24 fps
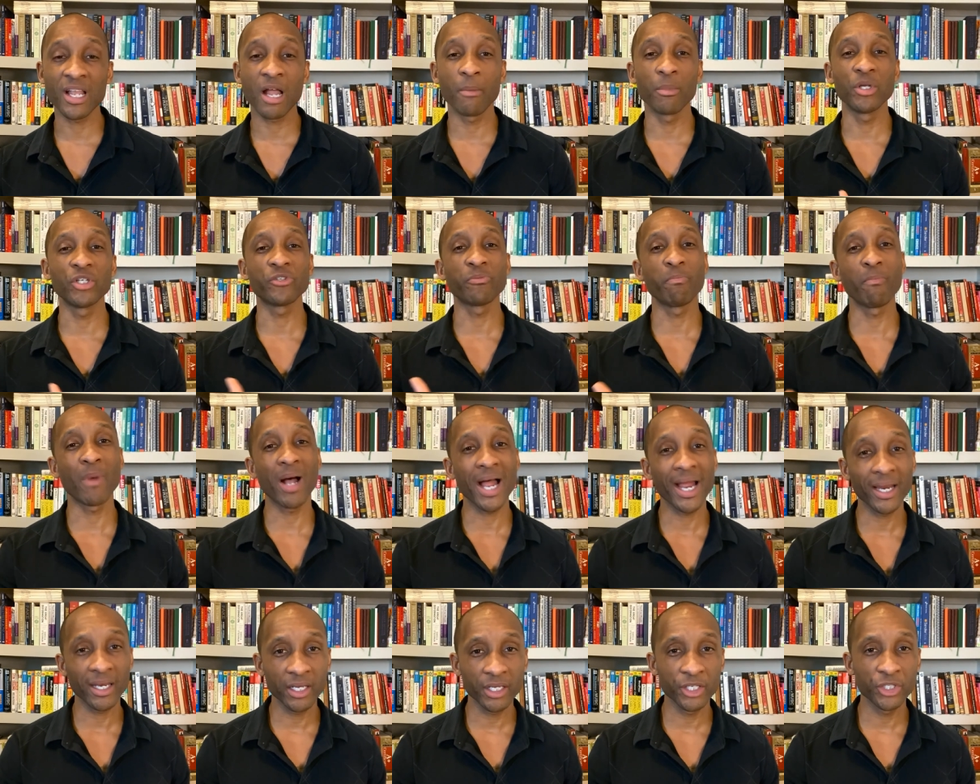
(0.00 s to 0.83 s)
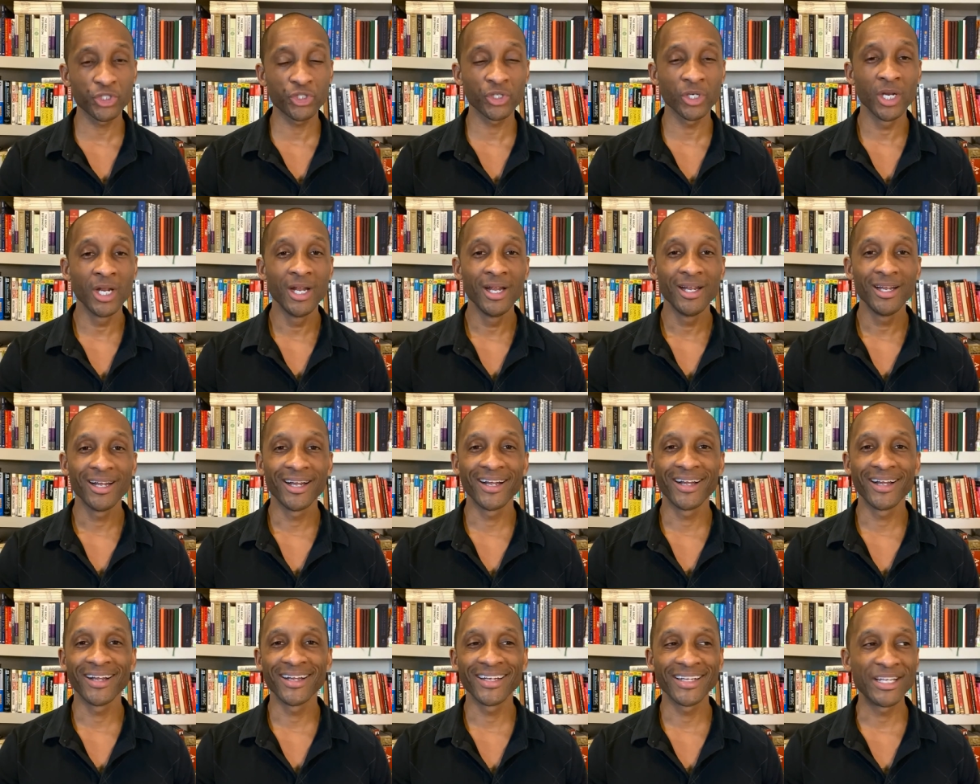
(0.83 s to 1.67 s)
how much mileage
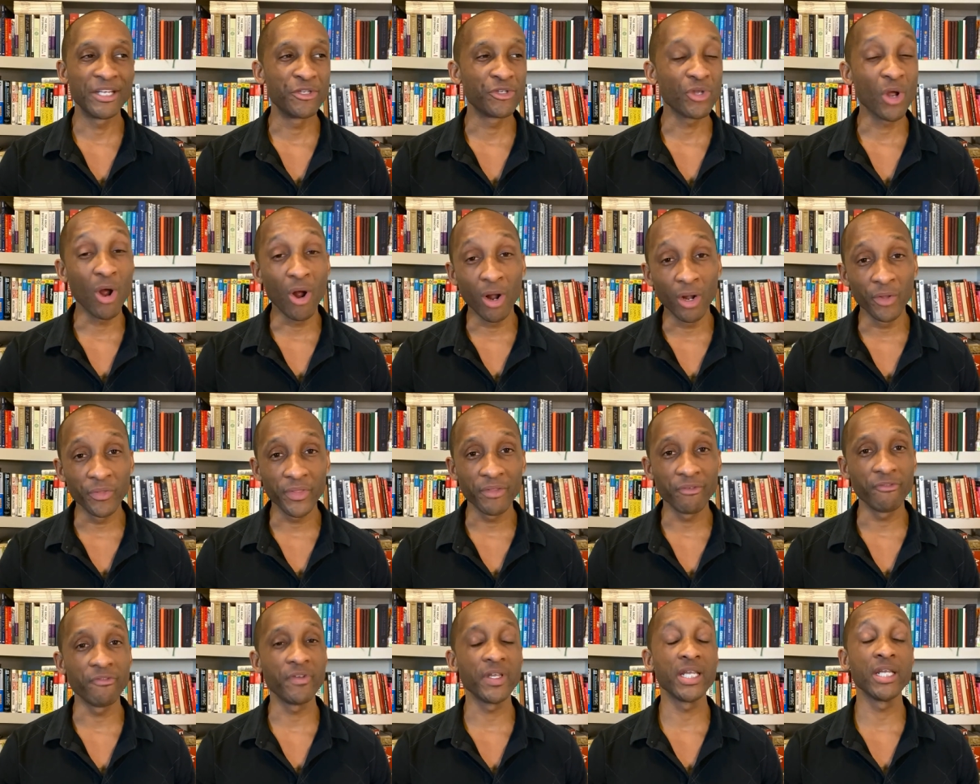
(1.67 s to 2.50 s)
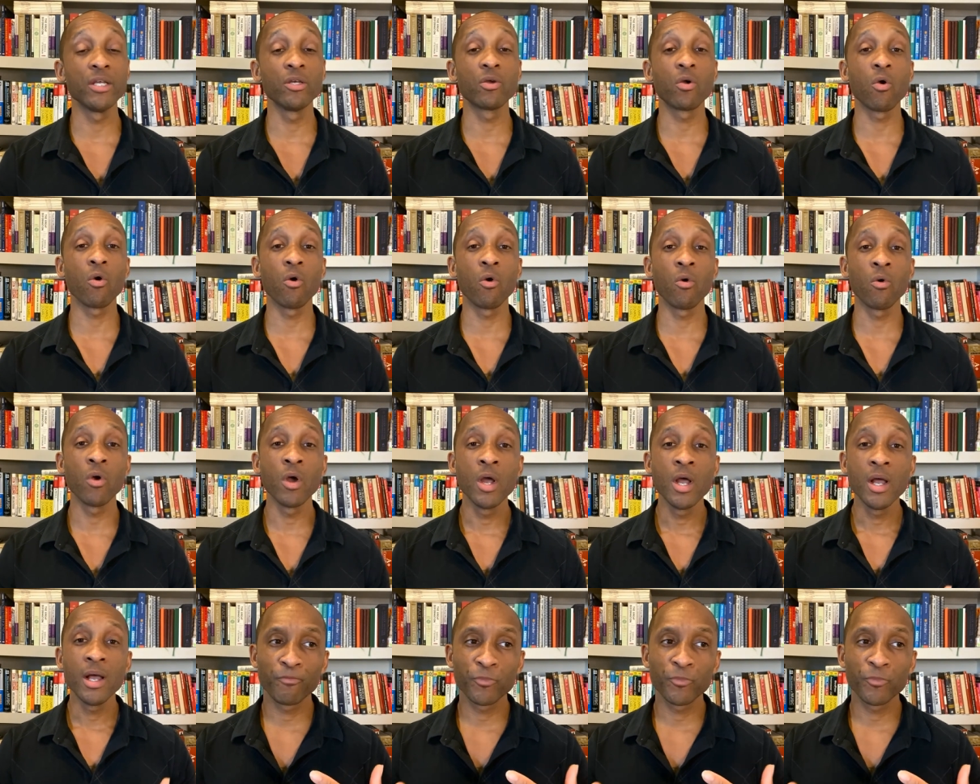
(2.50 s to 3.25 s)
uh, is on the vehicle.